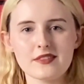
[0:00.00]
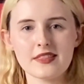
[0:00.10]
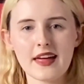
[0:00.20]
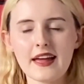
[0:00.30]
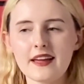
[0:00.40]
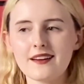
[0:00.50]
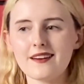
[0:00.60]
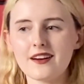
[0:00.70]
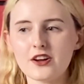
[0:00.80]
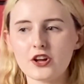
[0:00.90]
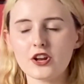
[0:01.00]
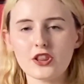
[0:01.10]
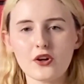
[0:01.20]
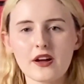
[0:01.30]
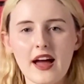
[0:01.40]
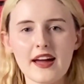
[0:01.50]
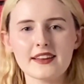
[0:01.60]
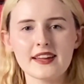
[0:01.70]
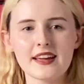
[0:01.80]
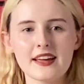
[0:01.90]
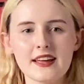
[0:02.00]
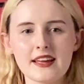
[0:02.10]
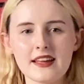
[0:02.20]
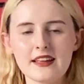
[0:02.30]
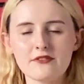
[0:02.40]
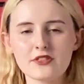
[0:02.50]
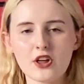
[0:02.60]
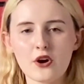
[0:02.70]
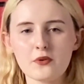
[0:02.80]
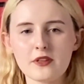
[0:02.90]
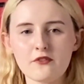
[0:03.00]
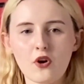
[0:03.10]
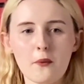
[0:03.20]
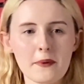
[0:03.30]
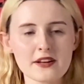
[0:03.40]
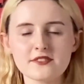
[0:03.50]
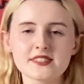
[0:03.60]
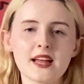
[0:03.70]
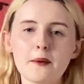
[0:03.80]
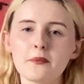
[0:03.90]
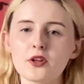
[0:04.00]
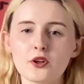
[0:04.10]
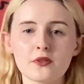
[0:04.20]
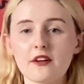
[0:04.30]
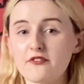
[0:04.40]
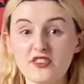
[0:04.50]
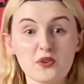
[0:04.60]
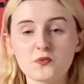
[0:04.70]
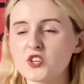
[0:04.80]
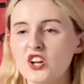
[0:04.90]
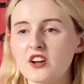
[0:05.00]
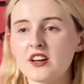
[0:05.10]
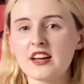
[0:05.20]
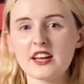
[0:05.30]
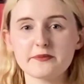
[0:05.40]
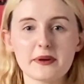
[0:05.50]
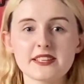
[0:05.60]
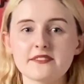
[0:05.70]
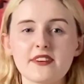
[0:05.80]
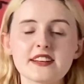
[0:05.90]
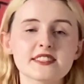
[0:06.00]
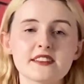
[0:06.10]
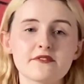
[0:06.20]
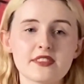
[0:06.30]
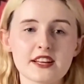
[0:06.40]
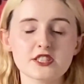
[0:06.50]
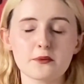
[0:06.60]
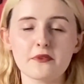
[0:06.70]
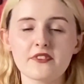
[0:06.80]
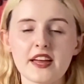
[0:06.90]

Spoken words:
They are going to look ahead. even though they've got Max Verstappen, who their future is basically invested in for the next couple of